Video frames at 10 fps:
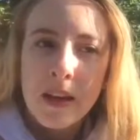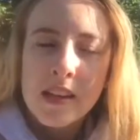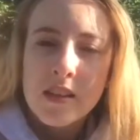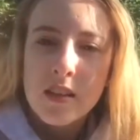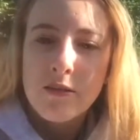
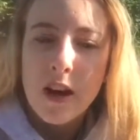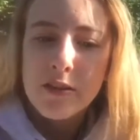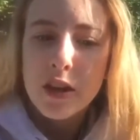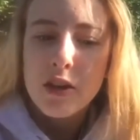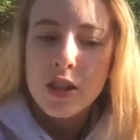Pigs,
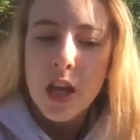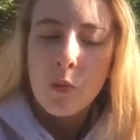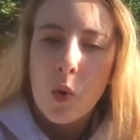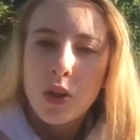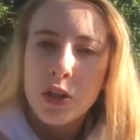5 girls
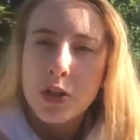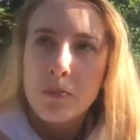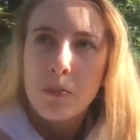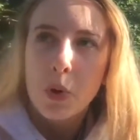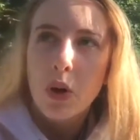and 1
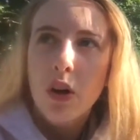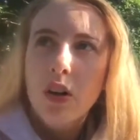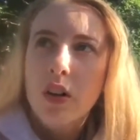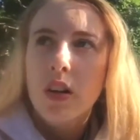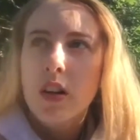neutered boar,
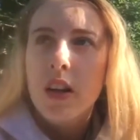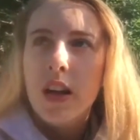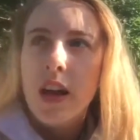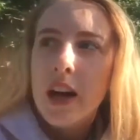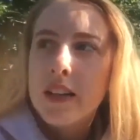
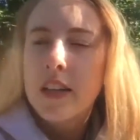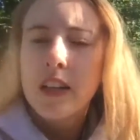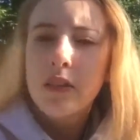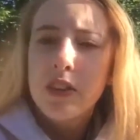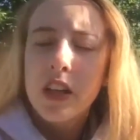and
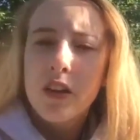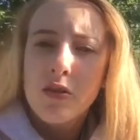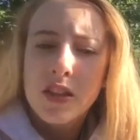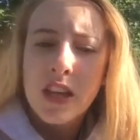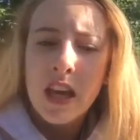in the video
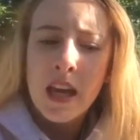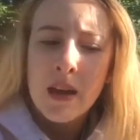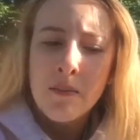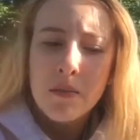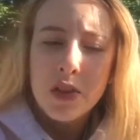you'll see
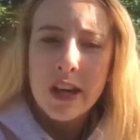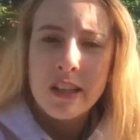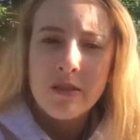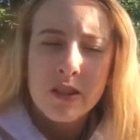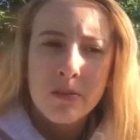him
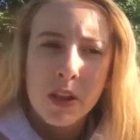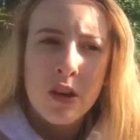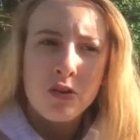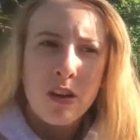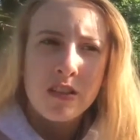chasing some of
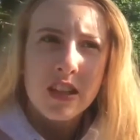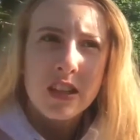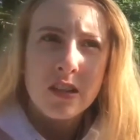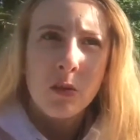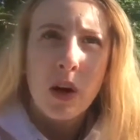the girls around.
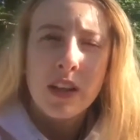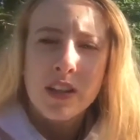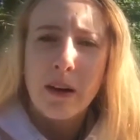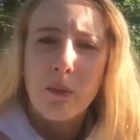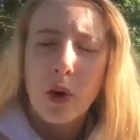He's the white
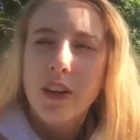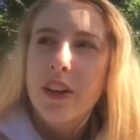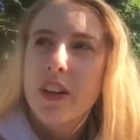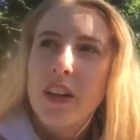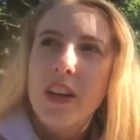and tan one.
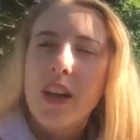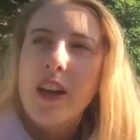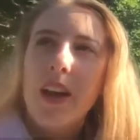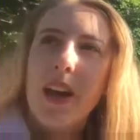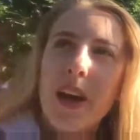
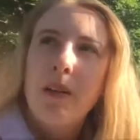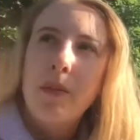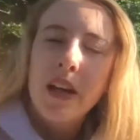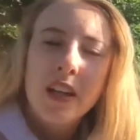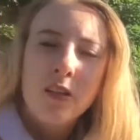
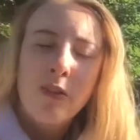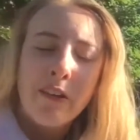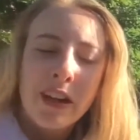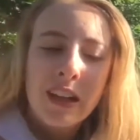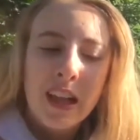He's a
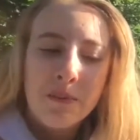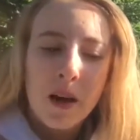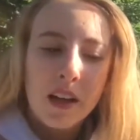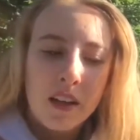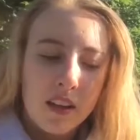very laid
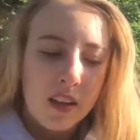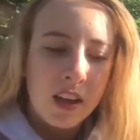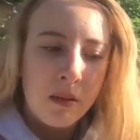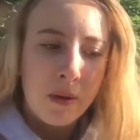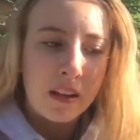back
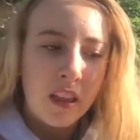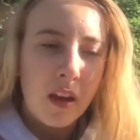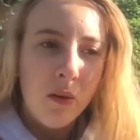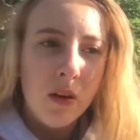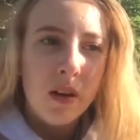guinea pig
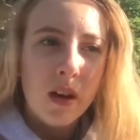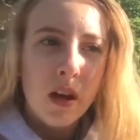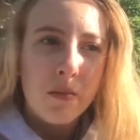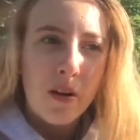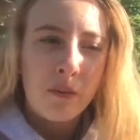though,
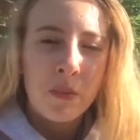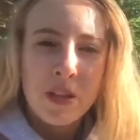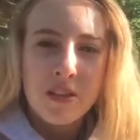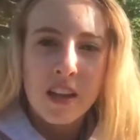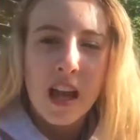apart from me
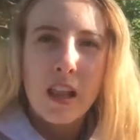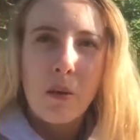just get a